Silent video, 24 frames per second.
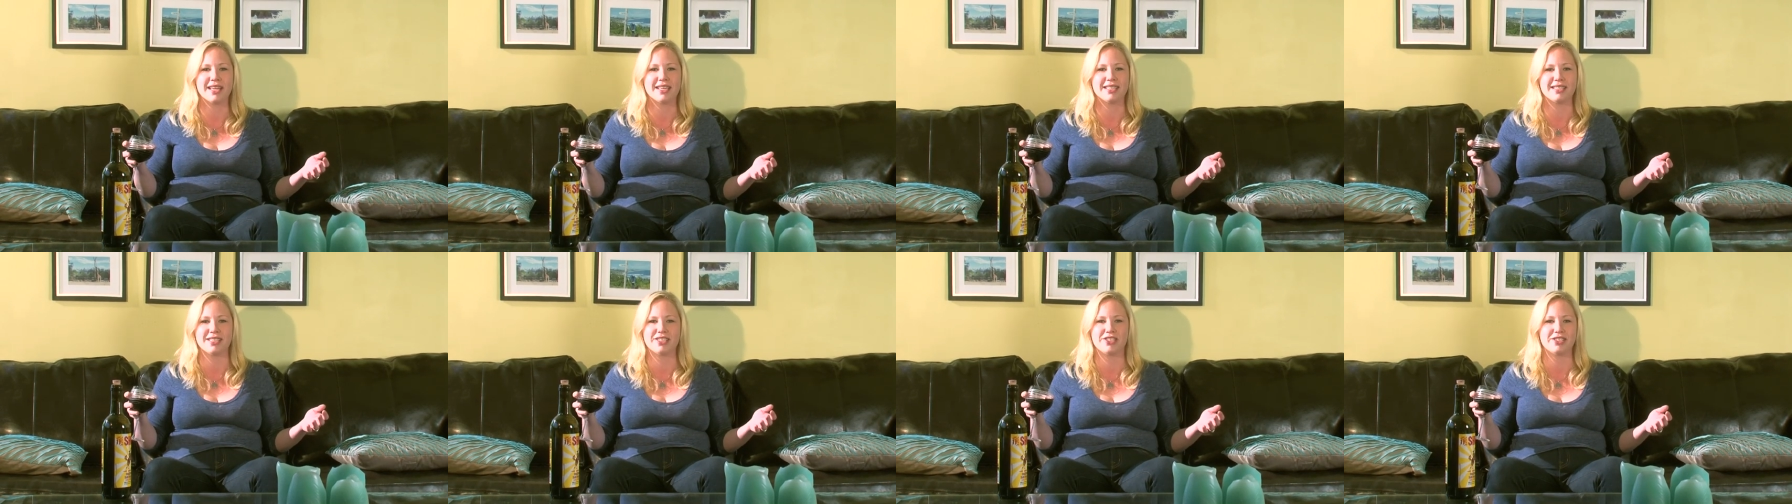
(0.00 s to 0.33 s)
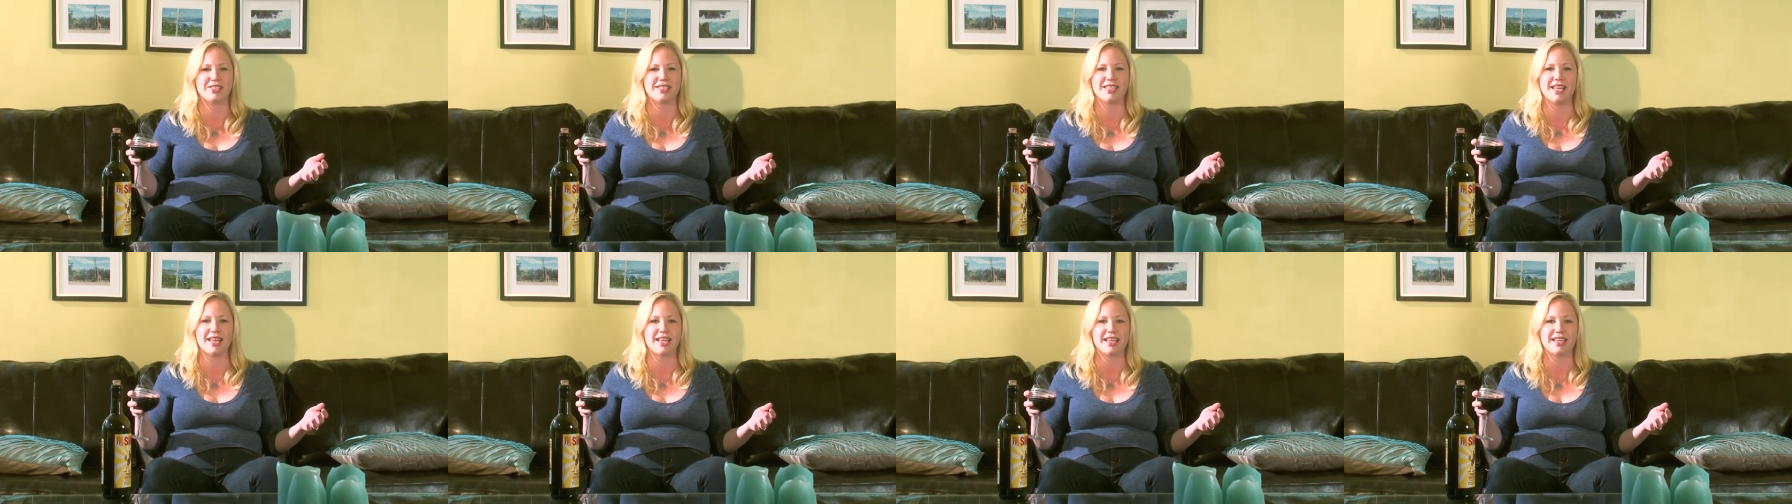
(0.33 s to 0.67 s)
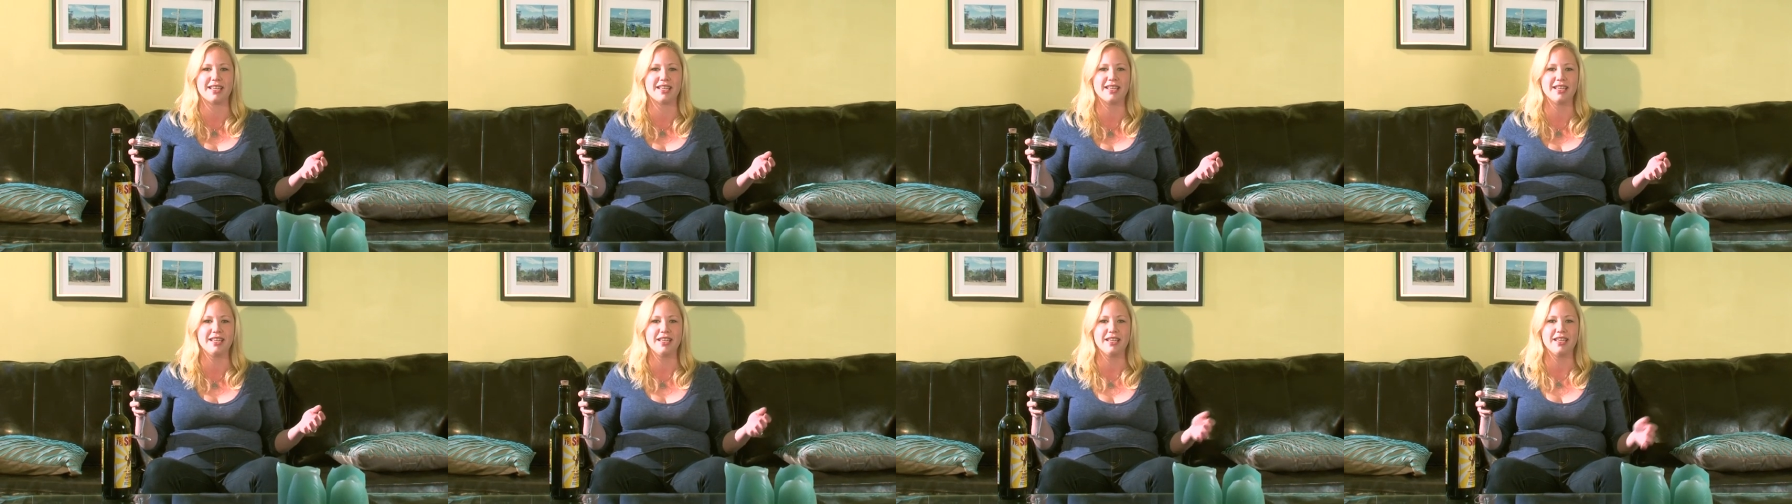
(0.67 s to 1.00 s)
It's just
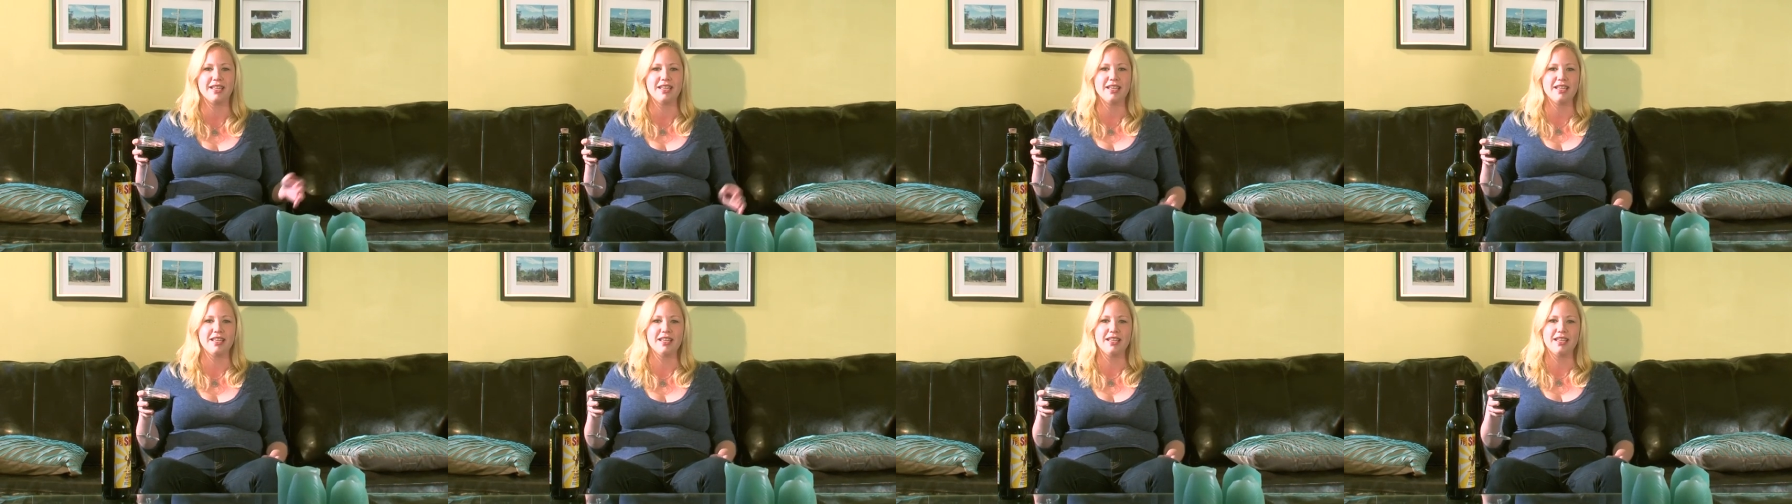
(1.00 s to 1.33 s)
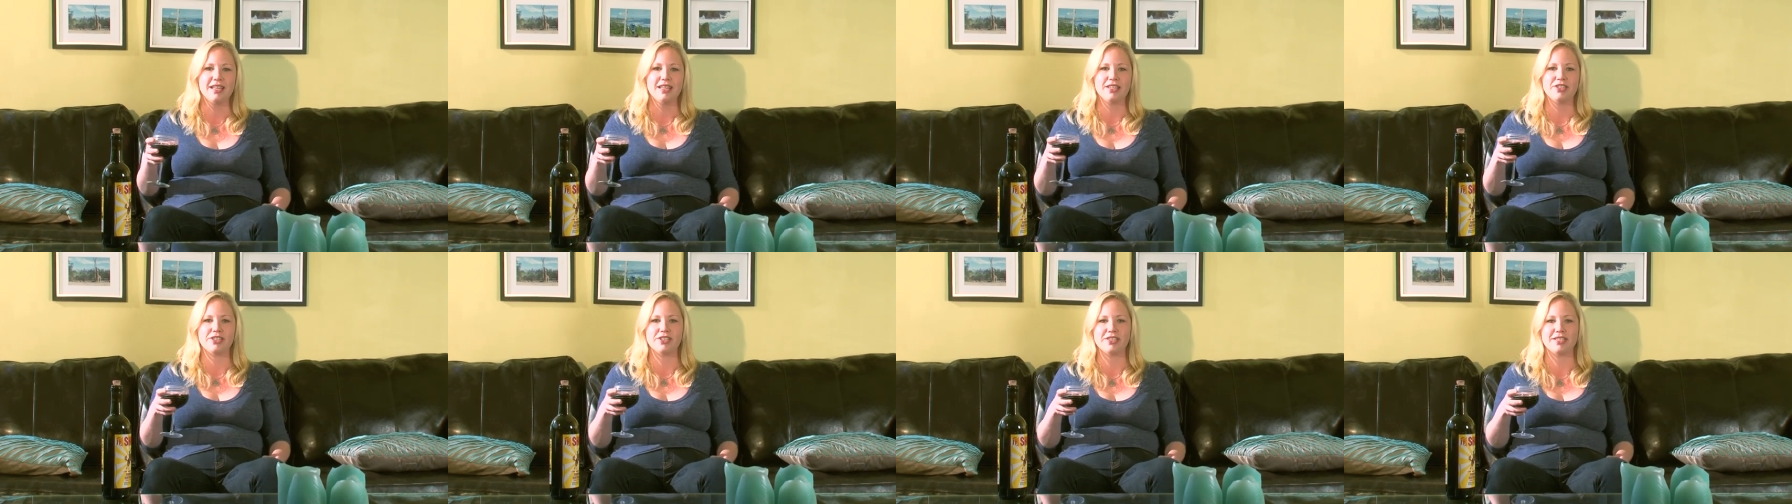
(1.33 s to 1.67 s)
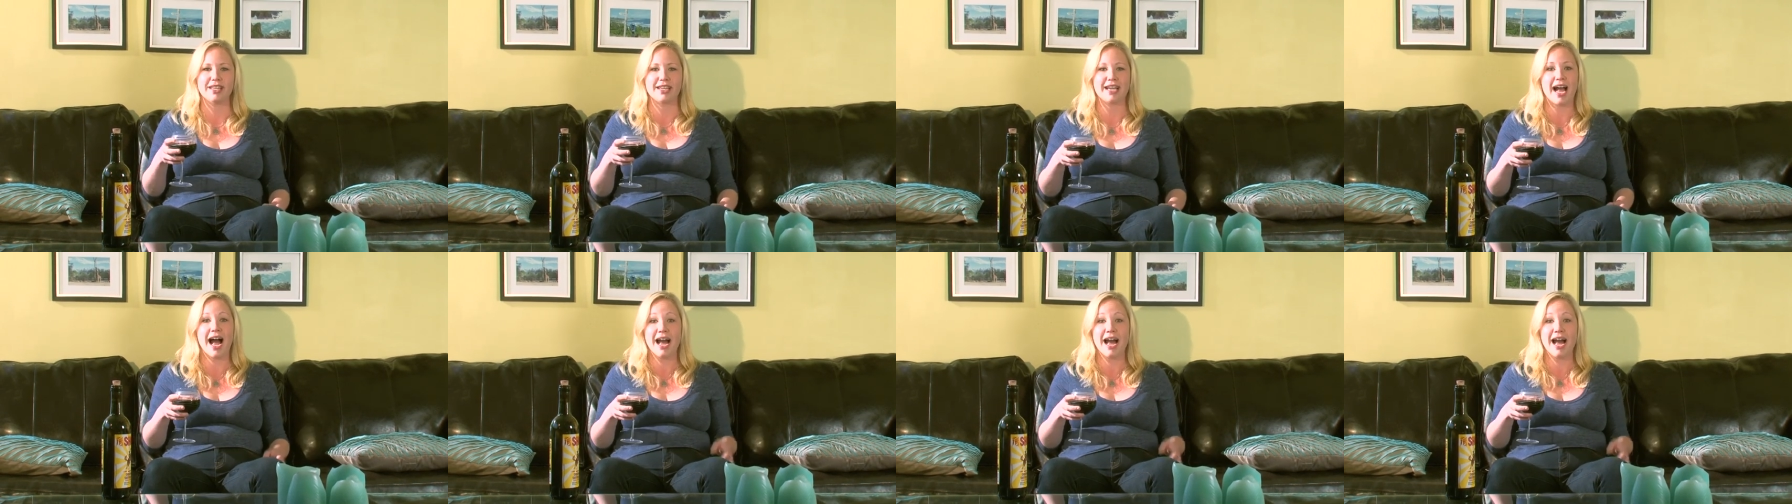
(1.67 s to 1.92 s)
like it's just like